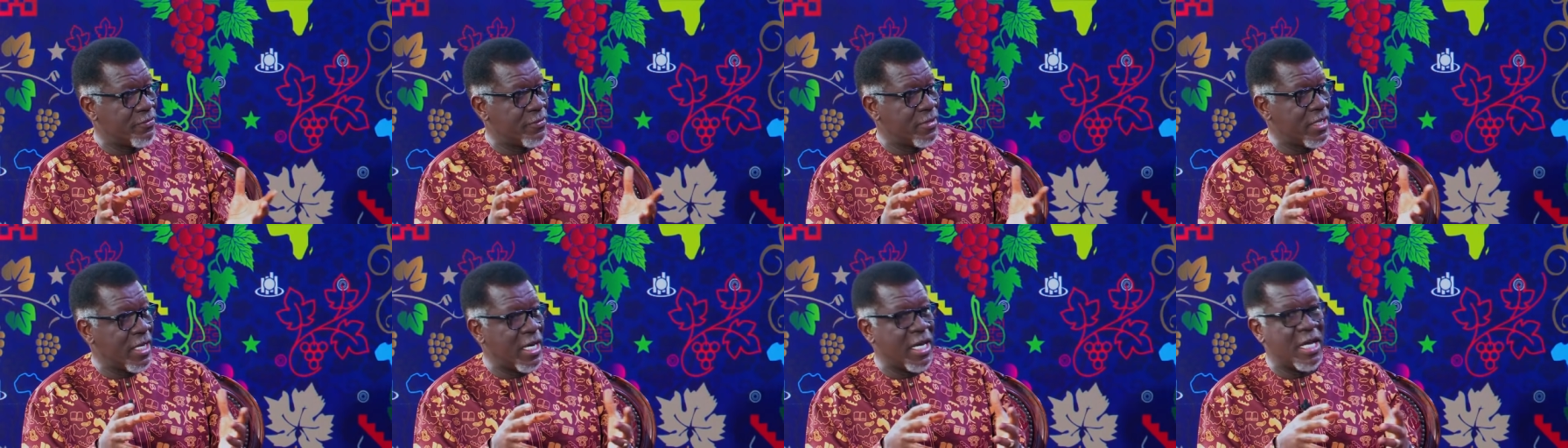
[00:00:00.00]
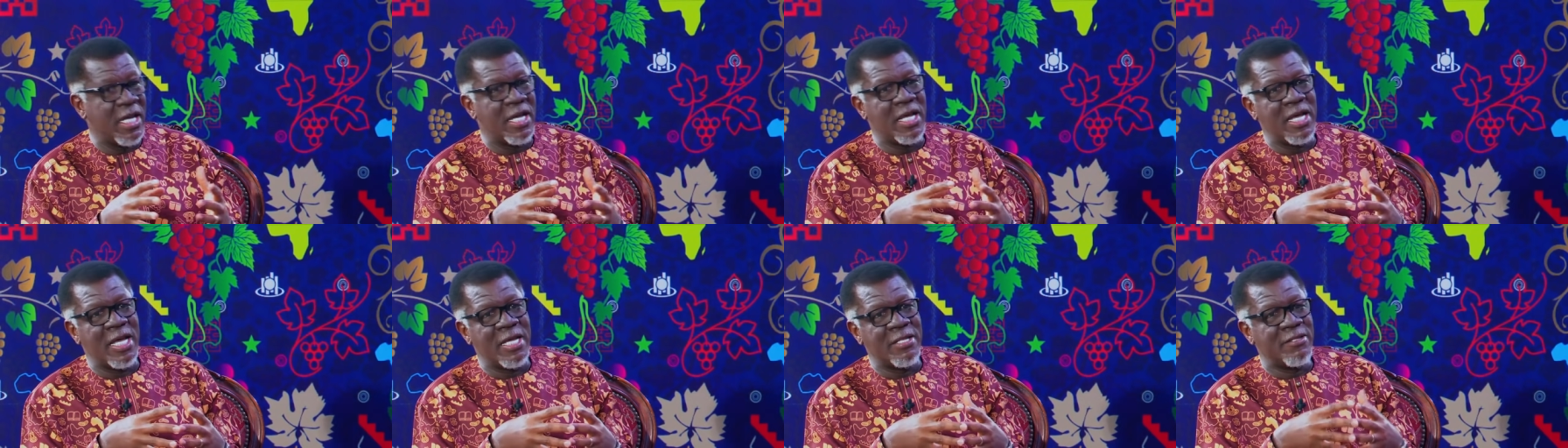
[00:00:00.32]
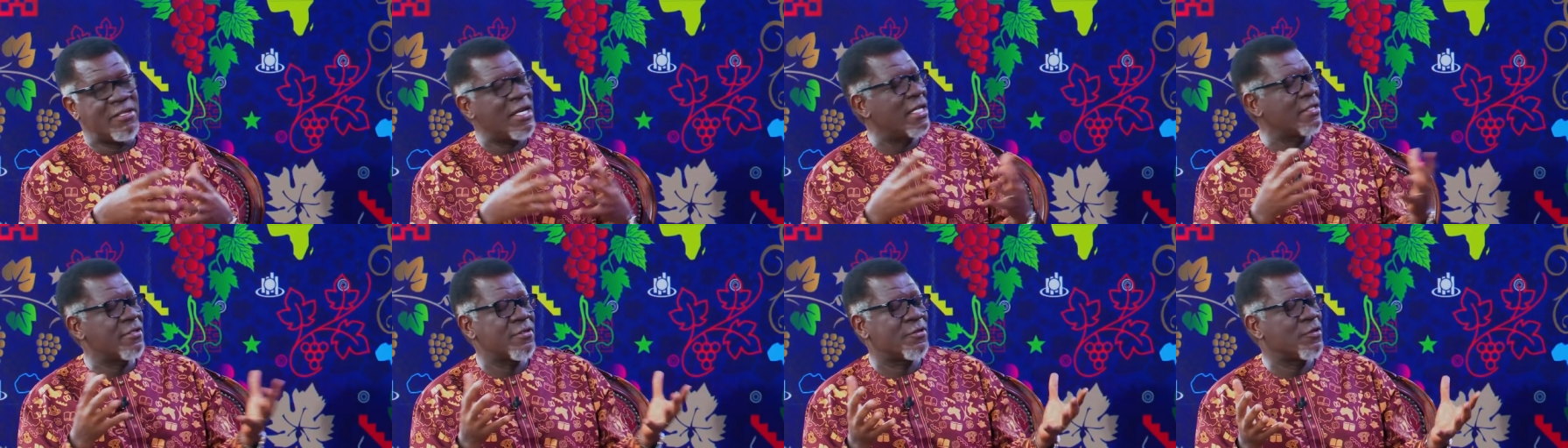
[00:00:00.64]
And
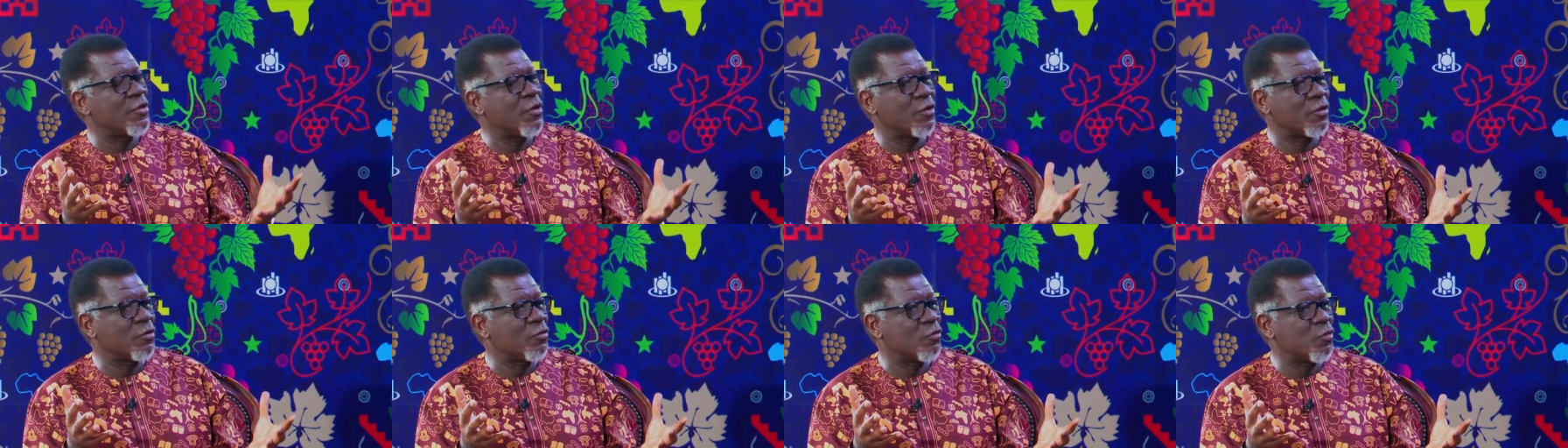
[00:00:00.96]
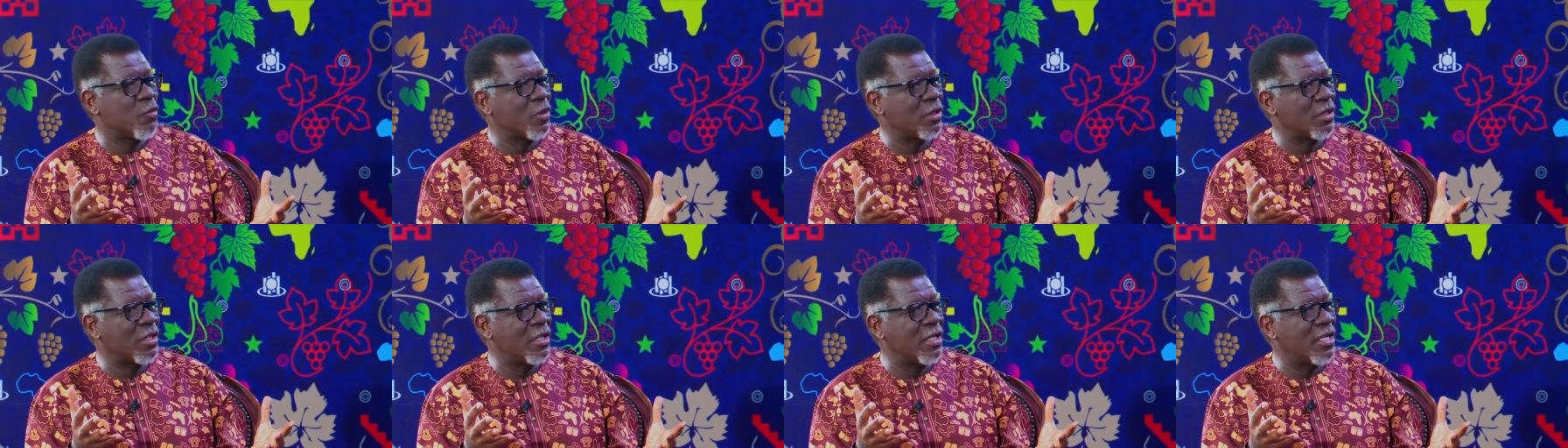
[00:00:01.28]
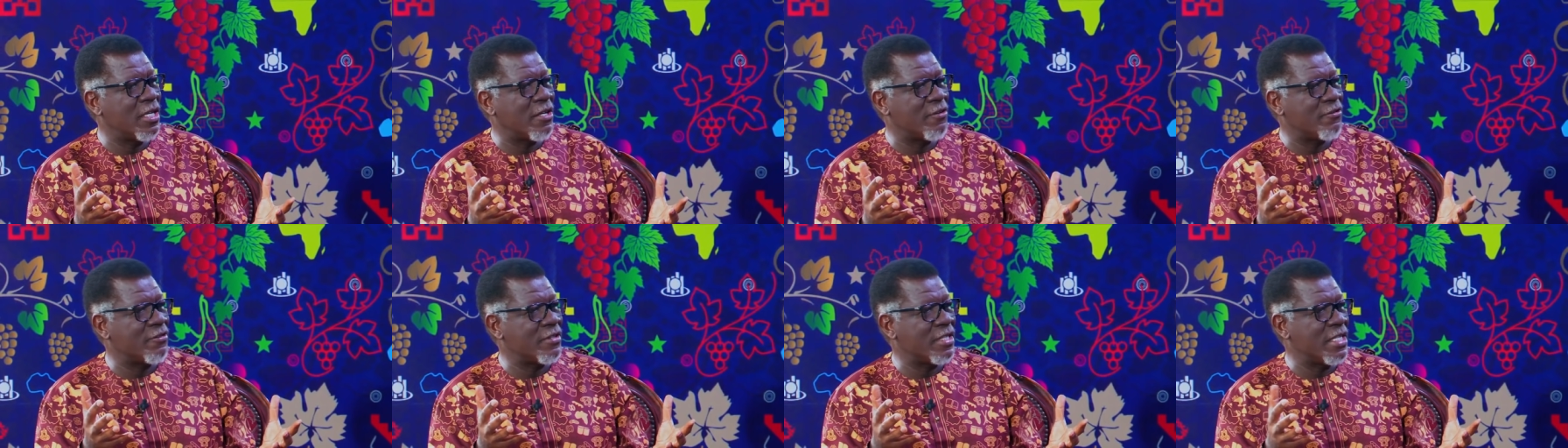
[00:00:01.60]
that's not what
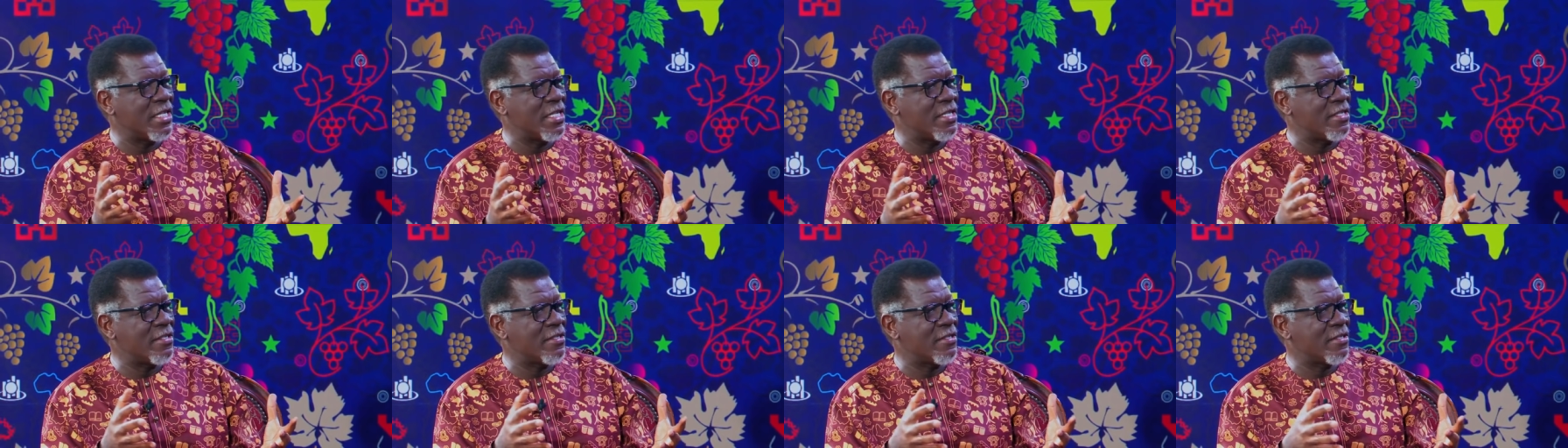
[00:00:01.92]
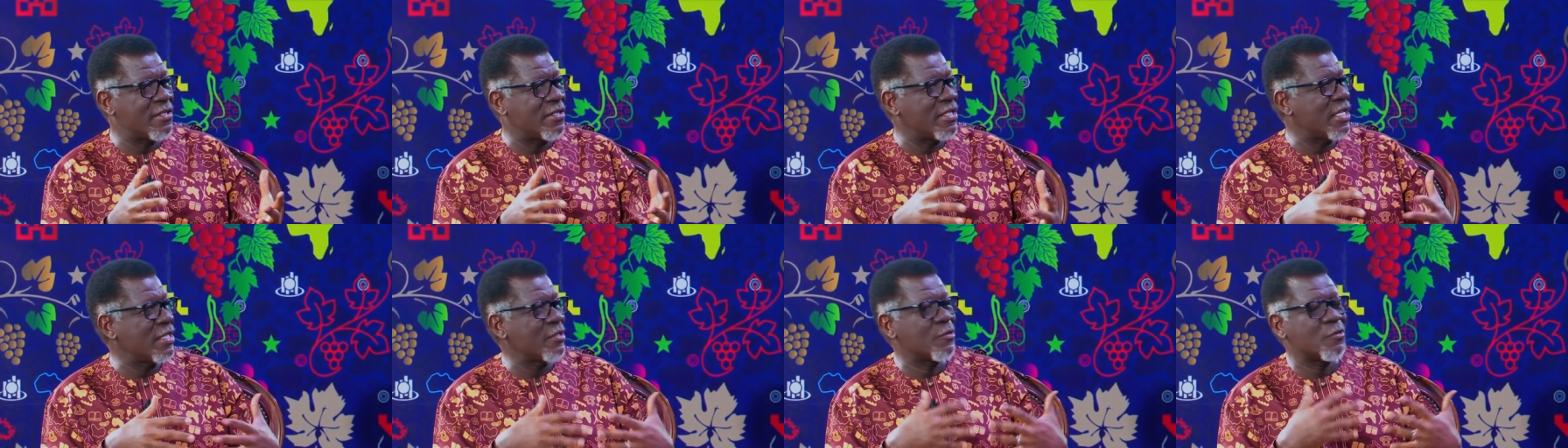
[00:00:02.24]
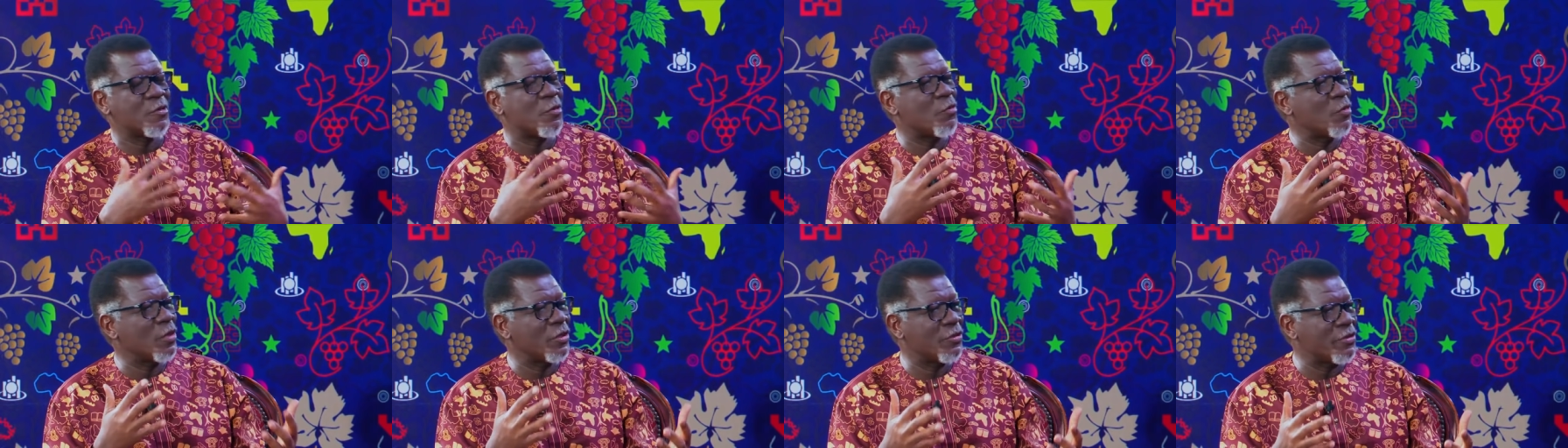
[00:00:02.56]
love is. That's
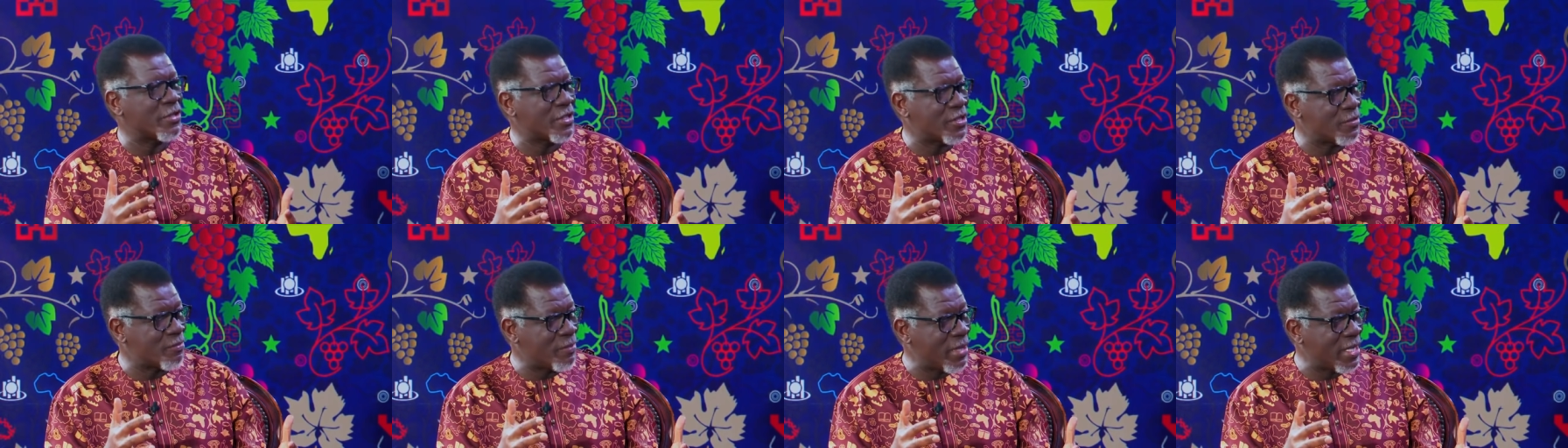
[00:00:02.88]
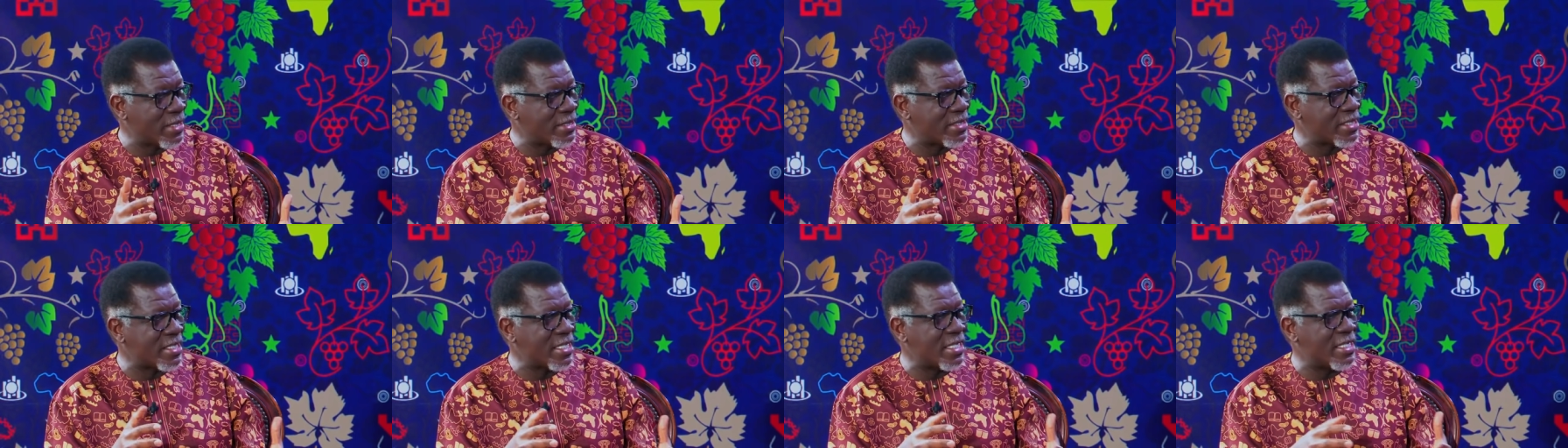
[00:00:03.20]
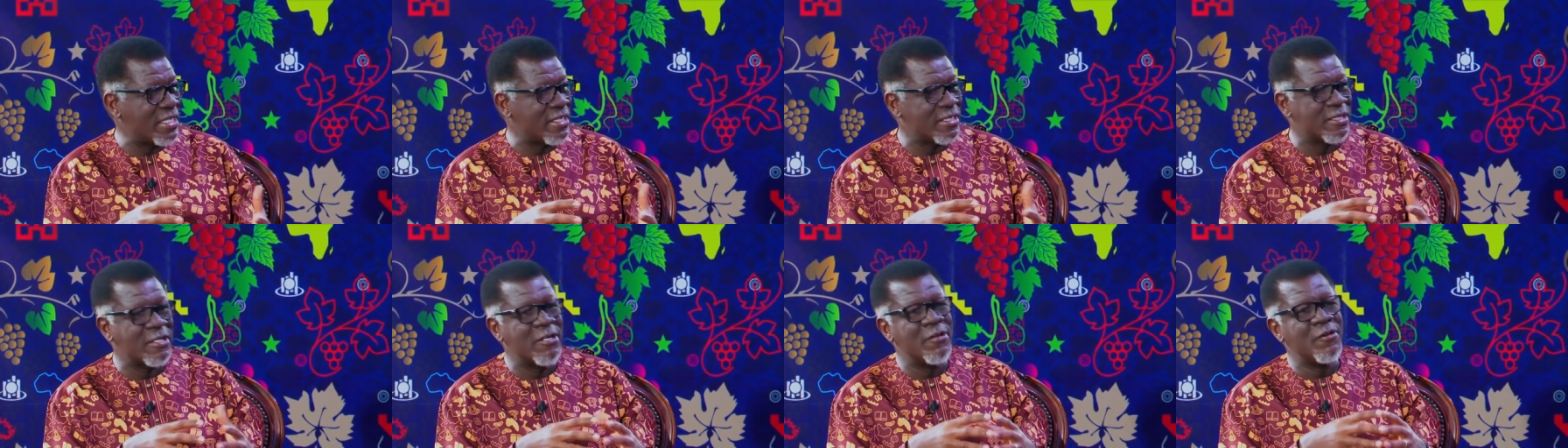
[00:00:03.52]
not what respect
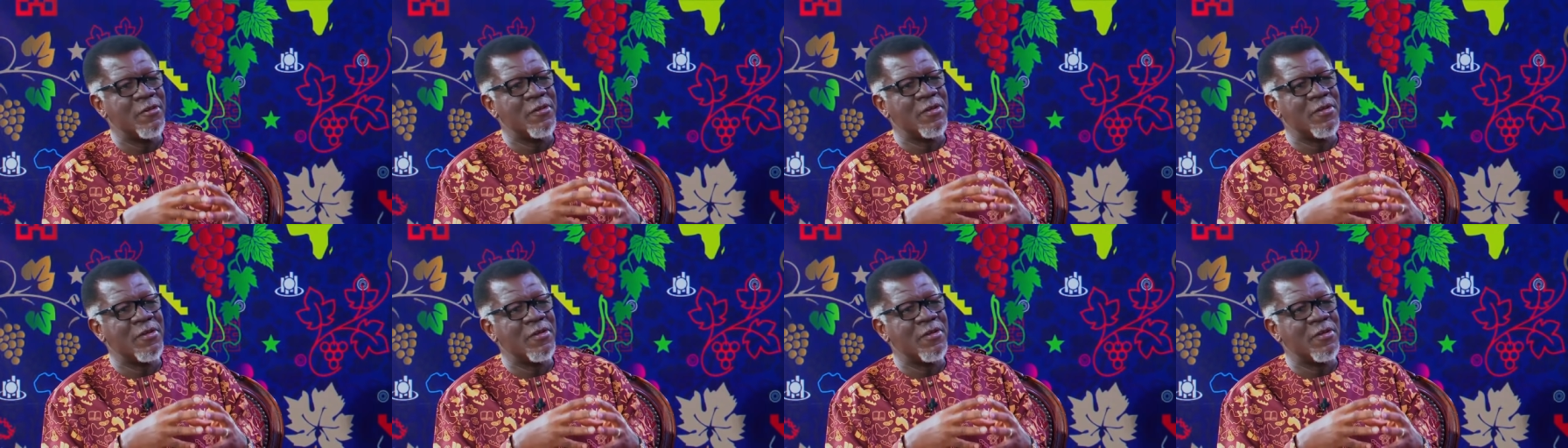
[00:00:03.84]
is.